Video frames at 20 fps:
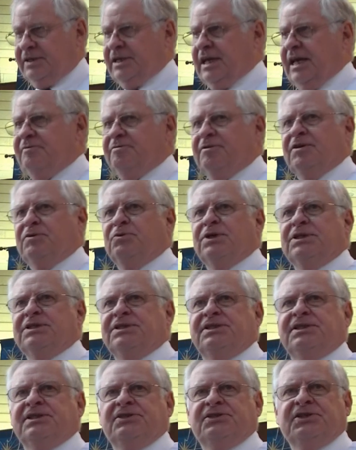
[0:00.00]
David
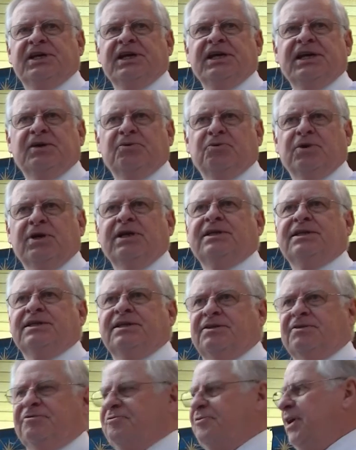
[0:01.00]
was the skinny runt
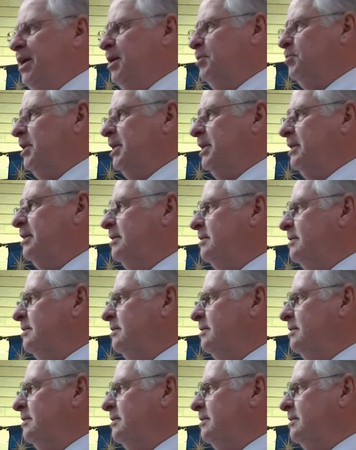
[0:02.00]
of the family.